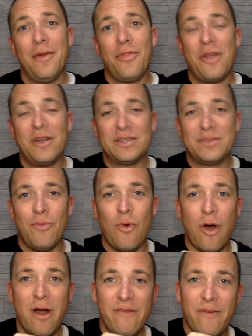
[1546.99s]
there's
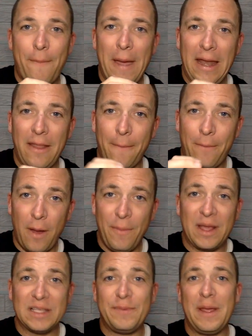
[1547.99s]
more of a pain in the butt
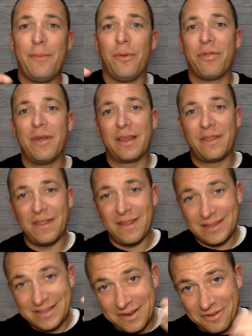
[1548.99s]
because people think that
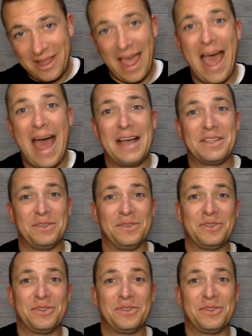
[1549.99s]
it's their castle.